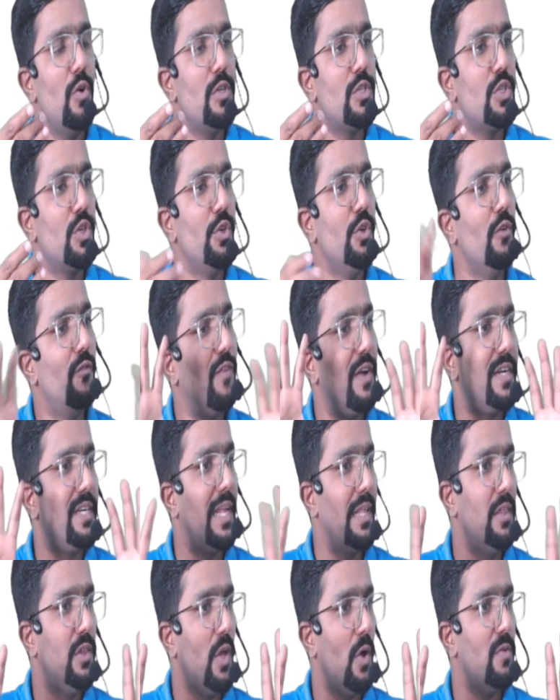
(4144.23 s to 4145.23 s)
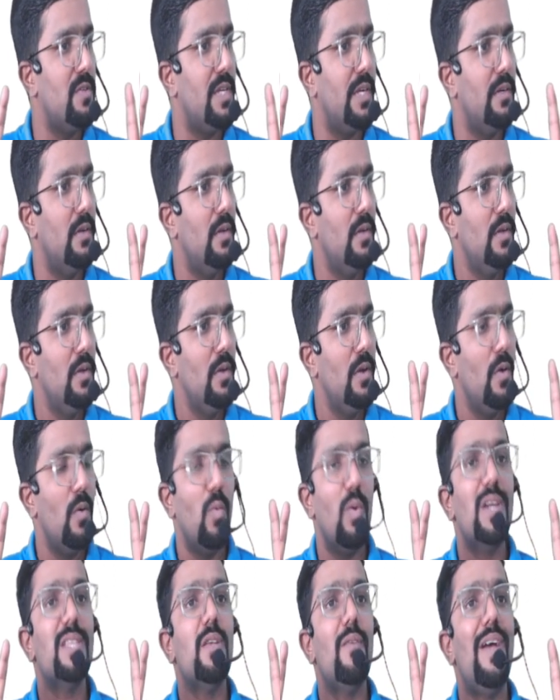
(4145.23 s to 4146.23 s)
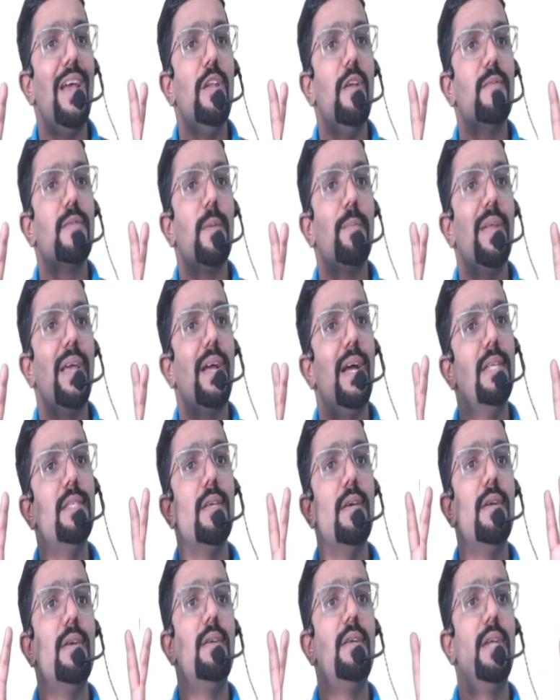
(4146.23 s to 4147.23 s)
goods to you for 10,000, what is the value of supply, guys?